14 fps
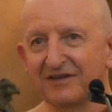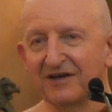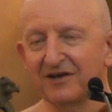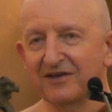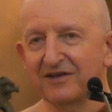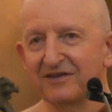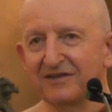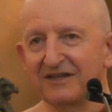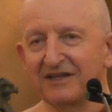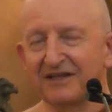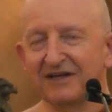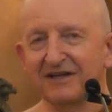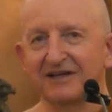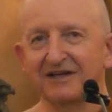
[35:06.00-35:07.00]

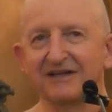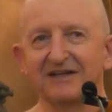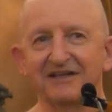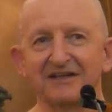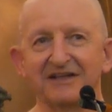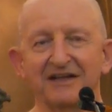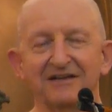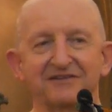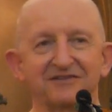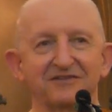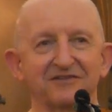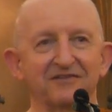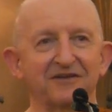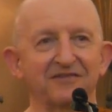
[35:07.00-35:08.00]
that
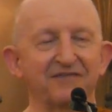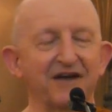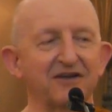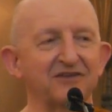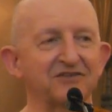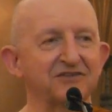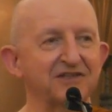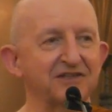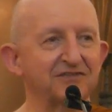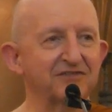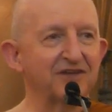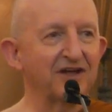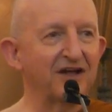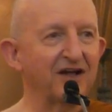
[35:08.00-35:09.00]
faculty
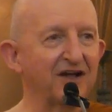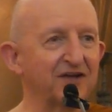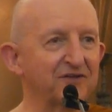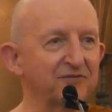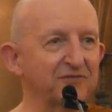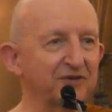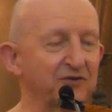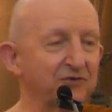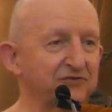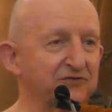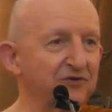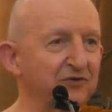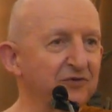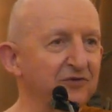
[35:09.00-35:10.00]
of the heart, the
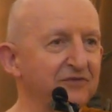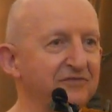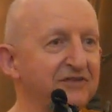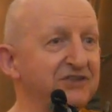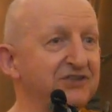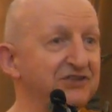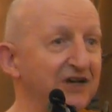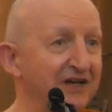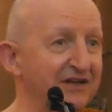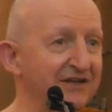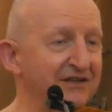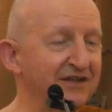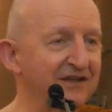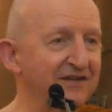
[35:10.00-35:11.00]
so-called vijja,
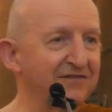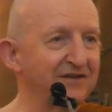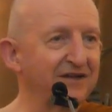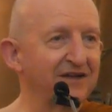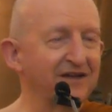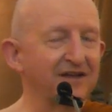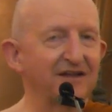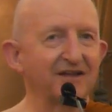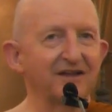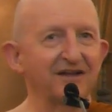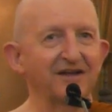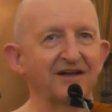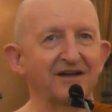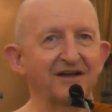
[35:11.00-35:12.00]
the
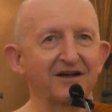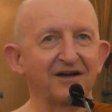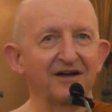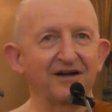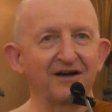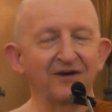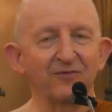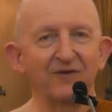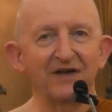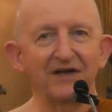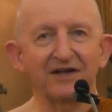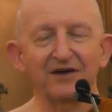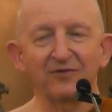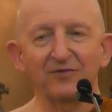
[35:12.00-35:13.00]

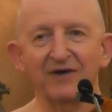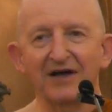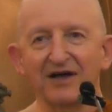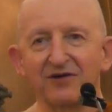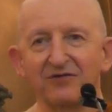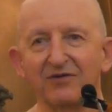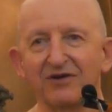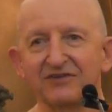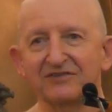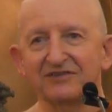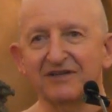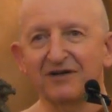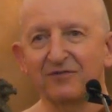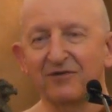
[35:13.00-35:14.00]
awake, aware
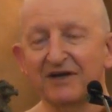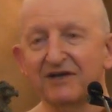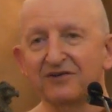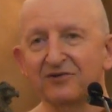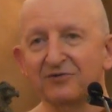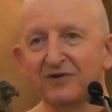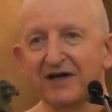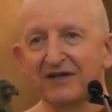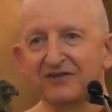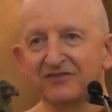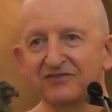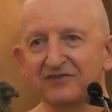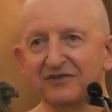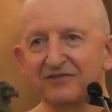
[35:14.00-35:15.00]
quality, awakened
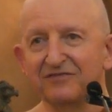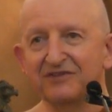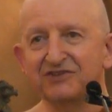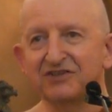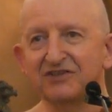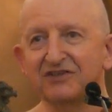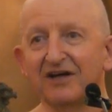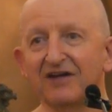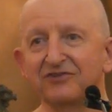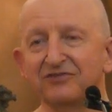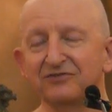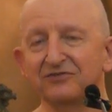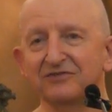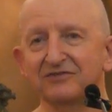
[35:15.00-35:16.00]
awareness, the vijja
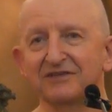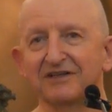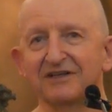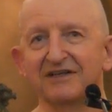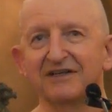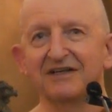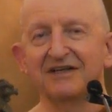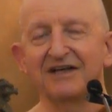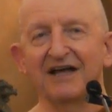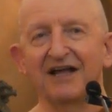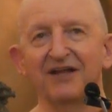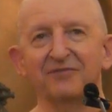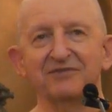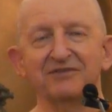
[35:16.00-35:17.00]
dhatu, the
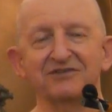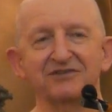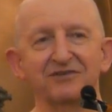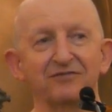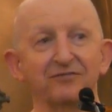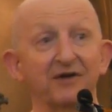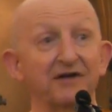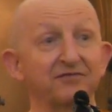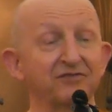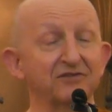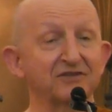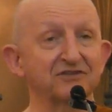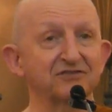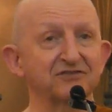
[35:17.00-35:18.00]
element of
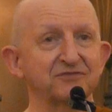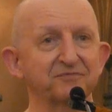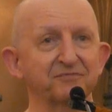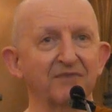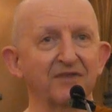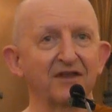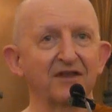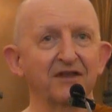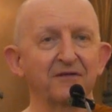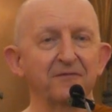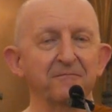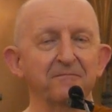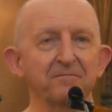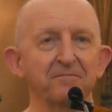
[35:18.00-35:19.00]
wakefulness.
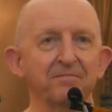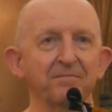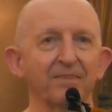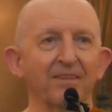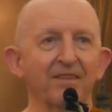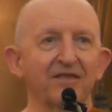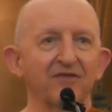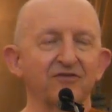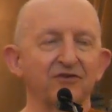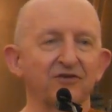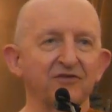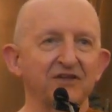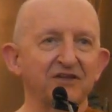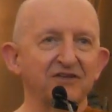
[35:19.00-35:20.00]

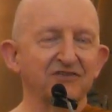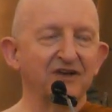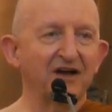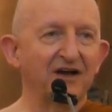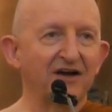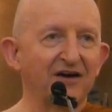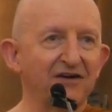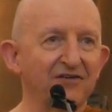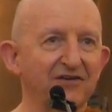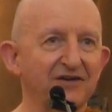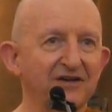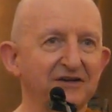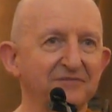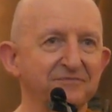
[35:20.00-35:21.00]
So these are,
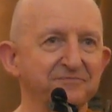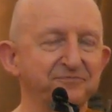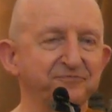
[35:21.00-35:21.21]
I